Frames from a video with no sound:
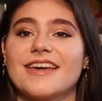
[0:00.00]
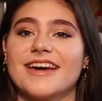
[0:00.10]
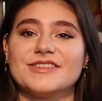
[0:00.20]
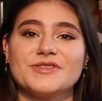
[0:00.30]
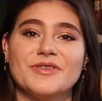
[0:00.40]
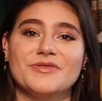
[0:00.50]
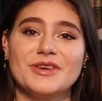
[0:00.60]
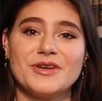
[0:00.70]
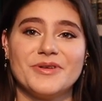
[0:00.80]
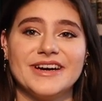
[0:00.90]
Guys, you have
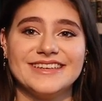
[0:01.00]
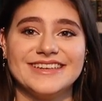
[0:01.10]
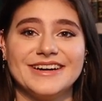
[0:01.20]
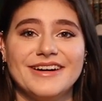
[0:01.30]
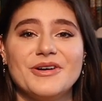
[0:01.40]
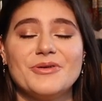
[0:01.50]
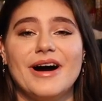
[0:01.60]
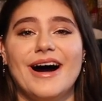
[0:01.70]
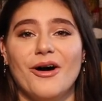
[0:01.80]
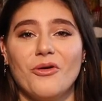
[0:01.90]
no idea
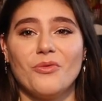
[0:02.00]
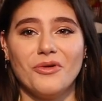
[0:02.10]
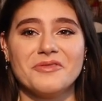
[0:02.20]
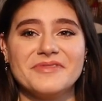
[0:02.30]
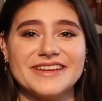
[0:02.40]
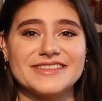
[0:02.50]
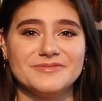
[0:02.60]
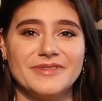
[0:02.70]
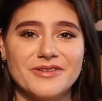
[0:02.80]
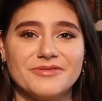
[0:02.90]
how warm it is
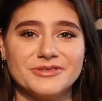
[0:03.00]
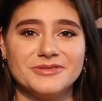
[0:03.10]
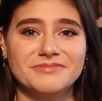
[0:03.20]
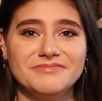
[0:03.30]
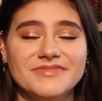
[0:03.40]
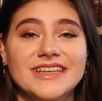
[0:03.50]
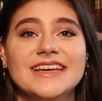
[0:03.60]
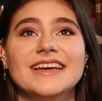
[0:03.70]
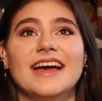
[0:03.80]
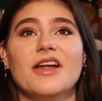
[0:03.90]
in my room
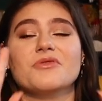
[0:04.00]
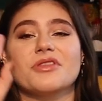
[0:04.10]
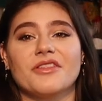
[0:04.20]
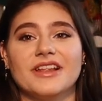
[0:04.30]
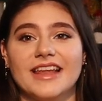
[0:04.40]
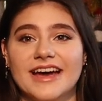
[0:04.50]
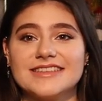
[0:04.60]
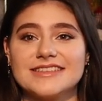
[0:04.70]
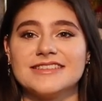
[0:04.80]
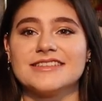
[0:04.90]
and with all the
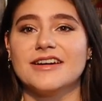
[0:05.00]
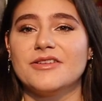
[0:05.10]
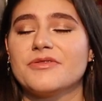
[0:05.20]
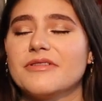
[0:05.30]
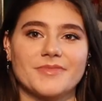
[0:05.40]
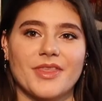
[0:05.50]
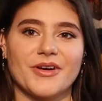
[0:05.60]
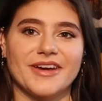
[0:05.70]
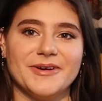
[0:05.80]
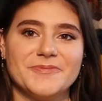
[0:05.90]
lights and stuff.
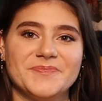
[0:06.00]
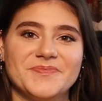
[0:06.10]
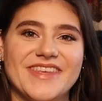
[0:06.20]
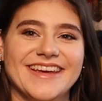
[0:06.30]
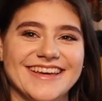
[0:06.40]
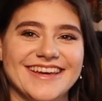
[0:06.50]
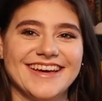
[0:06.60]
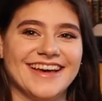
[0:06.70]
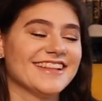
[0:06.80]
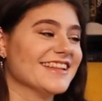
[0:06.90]
Okay.
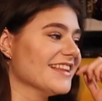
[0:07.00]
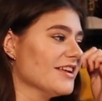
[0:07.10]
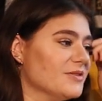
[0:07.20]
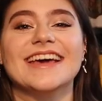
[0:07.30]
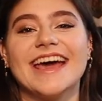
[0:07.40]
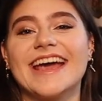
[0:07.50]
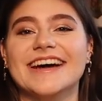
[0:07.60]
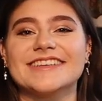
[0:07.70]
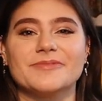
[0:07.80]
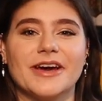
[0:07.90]
Hey
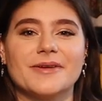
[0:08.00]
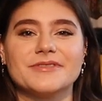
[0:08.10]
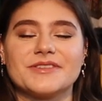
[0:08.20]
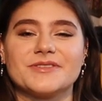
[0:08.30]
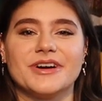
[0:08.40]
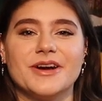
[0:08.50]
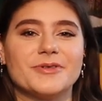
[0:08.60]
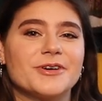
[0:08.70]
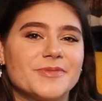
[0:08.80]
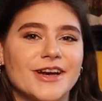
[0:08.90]
guys, my name is Victoria,
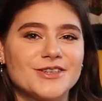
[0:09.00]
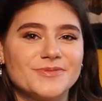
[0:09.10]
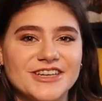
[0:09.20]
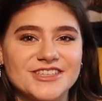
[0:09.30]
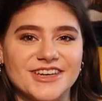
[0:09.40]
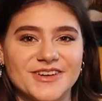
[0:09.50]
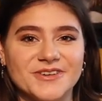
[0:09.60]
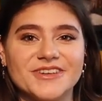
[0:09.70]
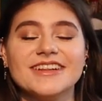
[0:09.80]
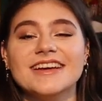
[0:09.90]
welcome back to my
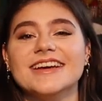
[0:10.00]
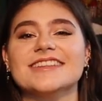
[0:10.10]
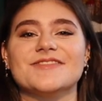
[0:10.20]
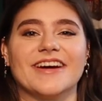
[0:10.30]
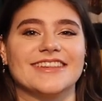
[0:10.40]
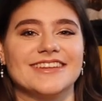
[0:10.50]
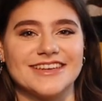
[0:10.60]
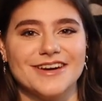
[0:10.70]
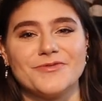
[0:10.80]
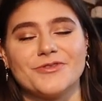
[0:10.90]
channel. It's finally
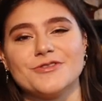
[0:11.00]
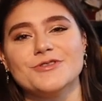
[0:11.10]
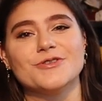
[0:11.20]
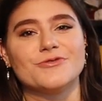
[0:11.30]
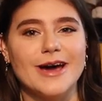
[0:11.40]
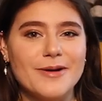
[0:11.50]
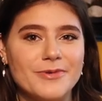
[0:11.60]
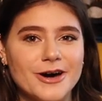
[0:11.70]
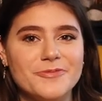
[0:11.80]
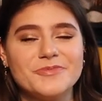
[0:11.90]
time for a new
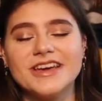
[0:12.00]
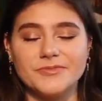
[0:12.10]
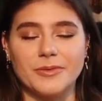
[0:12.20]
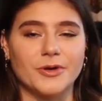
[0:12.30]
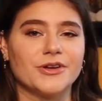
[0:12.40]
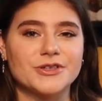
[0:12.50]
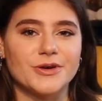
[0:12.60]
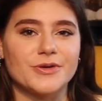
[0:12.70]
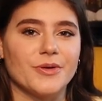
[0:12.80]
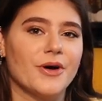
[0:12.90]
wrap-up. I'm gonna
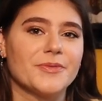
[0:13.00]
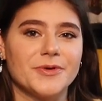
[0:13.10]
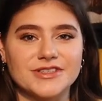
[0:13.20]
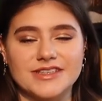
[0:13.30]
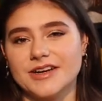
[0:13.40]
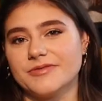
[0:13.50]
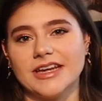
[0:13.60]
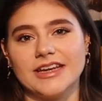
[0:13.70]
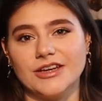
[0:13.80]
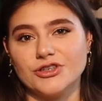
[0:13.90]
show you all the books that I
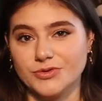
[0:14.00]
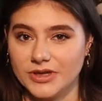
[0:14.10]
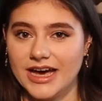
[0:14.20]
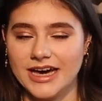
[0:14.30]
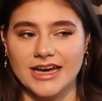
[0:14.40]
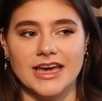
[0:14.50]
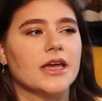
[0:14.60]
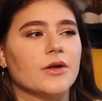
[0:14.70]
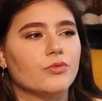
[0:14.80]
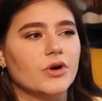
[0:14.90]
read in July.
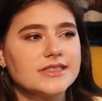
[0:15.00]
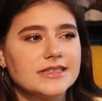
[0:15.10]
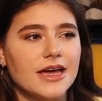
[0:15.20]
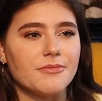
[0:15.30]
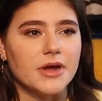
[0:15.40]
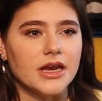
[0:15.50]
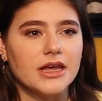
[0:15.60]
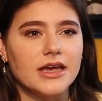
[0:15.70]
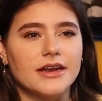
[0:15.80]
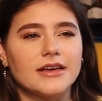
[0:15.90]
It wasn't that
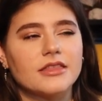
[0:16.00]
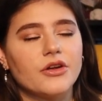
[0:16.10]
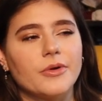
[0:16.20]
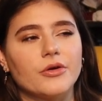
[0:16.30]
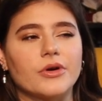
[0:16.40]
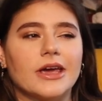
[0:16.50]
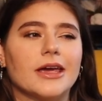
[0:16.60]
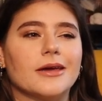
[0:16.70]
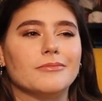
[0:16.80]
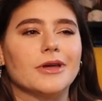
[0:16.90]
many and I thought about,
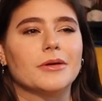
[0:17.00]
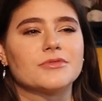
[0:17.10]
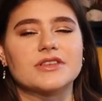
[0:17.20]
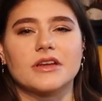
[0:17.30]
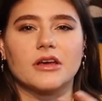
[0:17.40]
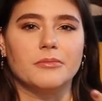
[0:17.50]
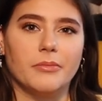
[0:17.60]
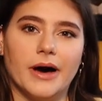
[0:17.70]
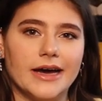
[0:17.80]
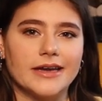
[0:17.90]
okay, maybe I'm just gonna
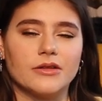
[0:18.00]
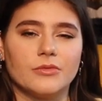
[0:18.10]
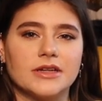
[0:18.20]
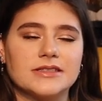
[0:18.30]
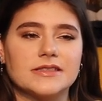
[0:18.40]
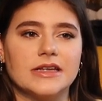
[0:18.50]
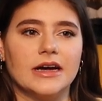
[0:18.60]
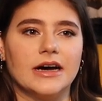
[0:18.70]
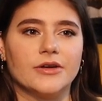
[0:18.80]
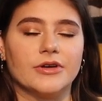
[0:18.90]
combine the ones
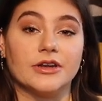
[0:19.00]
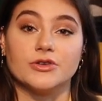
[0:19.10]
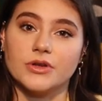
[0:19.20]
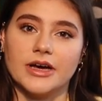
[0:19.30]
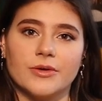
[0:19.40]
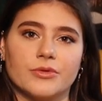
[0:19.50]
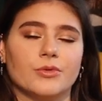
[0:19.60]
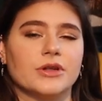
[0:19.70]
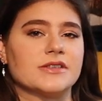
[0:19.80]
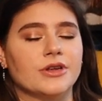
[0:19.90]
that I read in July with
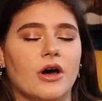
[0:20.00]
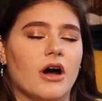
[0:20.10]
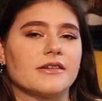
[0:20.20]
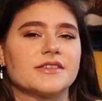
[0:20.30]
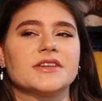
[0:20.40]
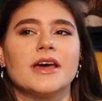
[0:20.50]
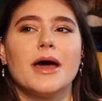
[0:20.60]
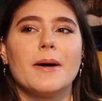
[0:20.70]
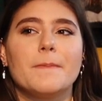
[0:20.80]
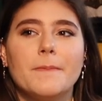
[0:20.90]
the ones in August,
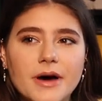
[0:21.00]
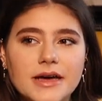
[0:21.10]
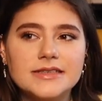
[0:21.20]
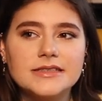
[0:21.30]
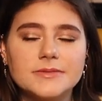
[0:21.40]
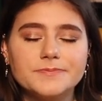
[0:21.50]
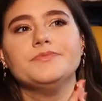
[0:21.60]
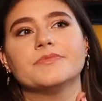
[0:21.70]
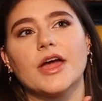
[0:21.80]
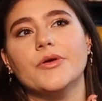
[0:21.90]
but
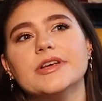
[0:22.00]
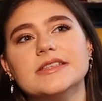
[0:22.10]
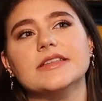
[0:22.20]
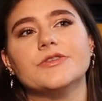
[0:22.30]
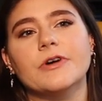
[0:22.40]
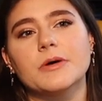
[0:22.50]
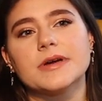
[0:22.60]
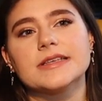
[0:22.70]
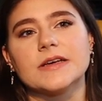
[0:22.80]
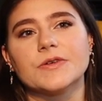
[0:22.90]
I recently found
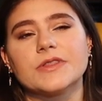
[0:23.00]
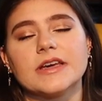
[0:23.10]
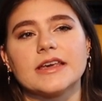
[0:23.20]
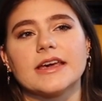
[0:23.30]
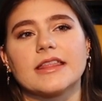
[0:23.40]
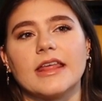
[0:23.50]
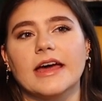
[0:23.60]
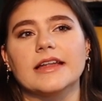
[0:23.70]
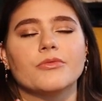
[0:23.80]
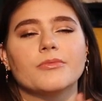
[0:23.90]
myself thinking
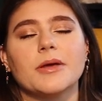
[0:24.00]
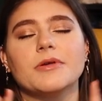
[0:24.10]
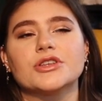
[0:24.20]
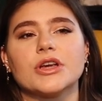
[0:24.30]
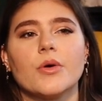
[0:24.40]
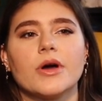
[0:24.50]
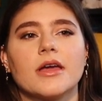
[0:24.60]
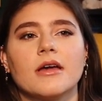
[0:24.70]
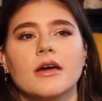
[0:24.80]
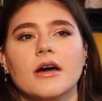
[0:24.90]
that maybe
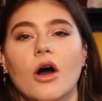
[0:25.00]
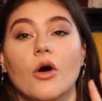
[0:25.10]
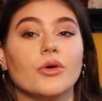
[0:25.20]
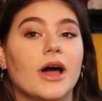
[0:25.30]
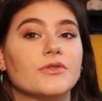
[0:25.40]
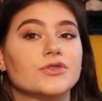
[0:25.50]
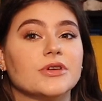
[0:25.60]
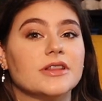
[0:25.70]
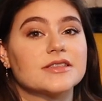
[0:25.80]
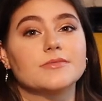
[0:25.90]
showing, oh, you have to
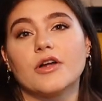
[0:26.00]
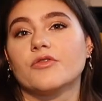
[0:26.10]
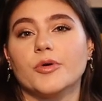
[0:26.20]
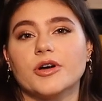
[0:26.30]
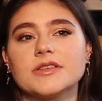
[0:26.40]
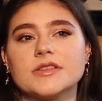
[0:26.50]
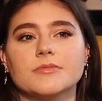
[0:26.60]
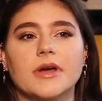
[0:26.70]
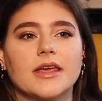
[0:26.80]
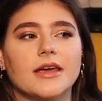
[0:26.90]
read this amount of books
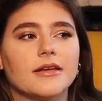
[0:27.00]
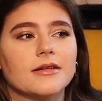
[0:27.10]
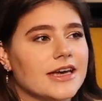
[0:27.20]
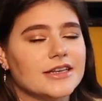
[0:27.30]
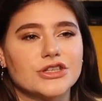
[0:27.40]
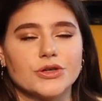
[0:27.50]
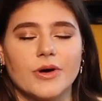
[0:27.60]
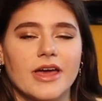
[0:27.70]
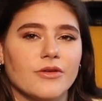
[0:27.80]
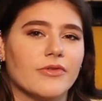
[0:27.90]
to make it
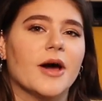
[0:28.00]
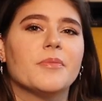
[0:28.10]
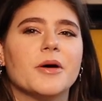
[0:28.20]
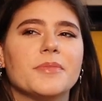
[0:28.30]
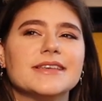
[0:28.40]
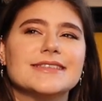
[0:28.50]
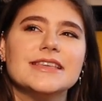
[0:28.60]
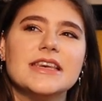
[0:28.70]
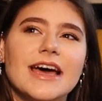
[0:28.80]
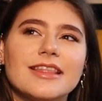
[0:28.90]
into a wrap-up is
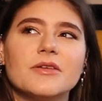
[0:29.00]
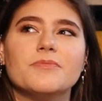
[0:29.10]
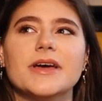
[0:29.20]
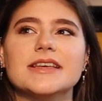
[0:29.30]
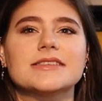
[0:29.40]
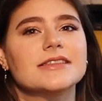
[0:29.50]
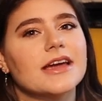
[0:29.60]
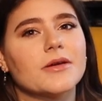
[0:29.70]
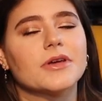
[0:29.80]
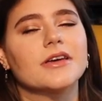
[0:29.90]
not the best
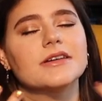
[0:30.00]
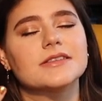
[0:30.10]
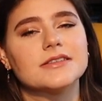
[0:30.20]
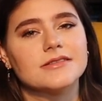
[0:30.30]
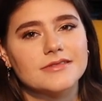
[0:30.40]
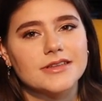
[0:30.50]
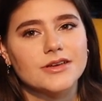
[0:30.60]
thing, because